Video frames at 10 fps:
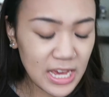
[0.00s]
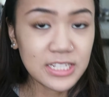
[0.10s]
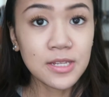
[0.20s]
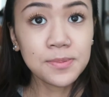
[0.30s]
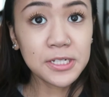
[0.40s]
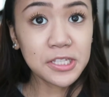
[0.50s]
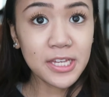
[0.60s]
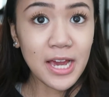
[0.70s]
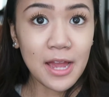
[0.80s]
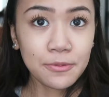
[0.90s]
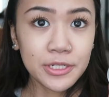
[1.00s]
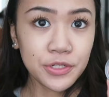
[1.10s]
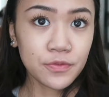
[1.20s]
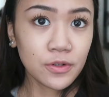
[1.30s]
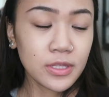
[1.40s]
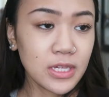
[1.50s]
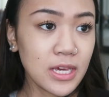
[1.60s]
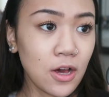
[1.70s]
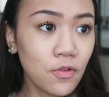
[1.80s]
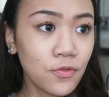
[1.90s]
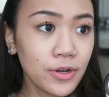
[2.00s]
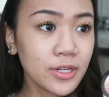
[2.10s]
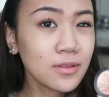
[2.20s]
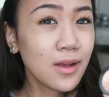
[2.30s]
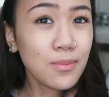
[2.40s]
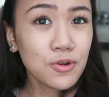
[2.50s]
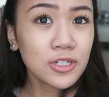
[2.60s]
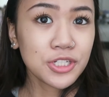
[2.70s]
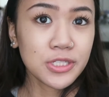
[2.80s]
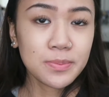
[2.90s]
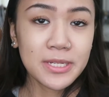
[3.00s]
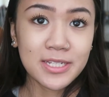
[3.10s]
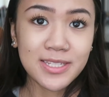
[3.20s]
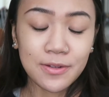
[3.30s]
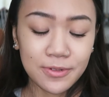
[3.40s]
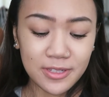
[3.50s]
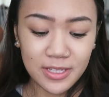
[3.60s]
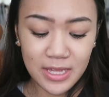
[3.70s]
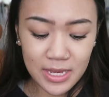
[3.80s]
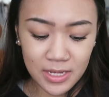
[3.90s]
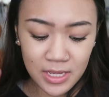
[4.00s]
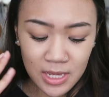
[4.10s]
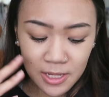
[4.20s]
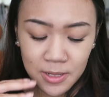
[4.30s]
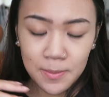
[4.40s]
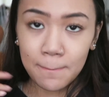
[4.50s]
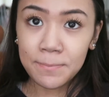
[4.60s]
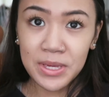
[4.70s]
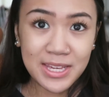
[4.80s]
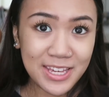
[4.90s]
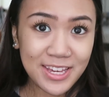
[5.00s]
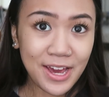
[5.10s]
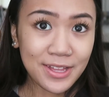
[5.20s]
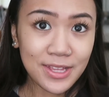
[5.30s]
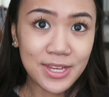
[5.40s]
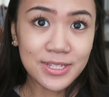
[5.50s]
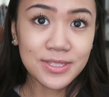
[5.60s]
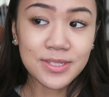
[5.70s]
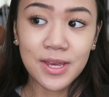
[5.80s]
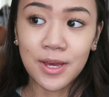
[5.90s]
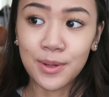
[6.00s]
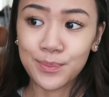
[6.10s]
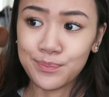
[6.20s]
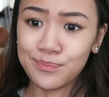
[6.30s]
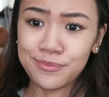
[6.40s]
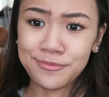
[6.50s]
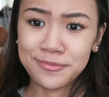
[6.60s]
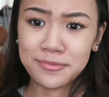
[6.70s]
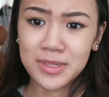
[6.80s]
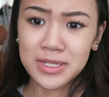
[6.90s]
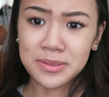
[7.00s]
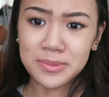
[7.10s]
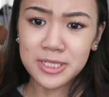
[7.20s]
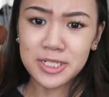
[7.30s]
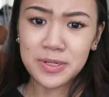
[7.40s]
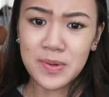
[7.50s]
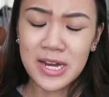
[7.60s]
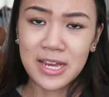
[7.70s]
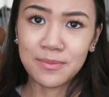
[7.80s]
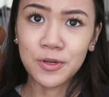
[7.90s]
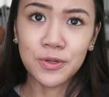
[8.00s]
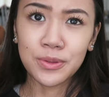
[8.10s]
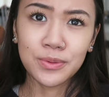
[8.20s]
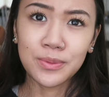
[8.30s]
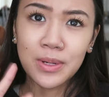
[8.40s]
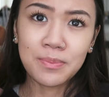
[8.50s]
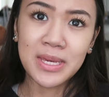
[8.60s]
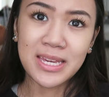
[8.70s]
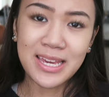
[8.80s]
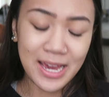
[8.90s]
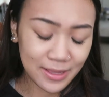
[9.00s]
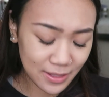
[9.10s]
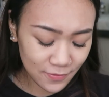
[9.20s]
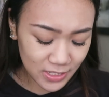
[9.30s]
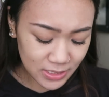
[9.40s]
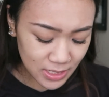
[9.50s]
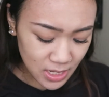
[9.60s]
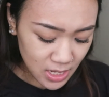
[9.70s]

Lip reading: Yeah, typically I reach for the e.l.f. one a lot more just because I really like pinky highlights. I don't really know why. I'm going through a pinky highlight phase.